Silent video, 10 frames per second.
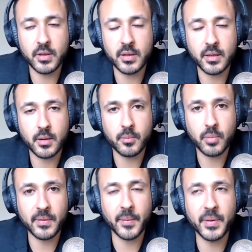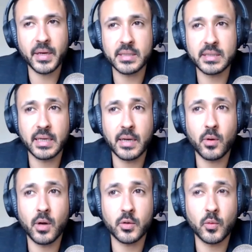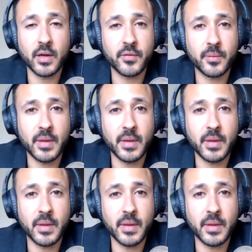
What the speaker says: And probably the biggest thing I walked away from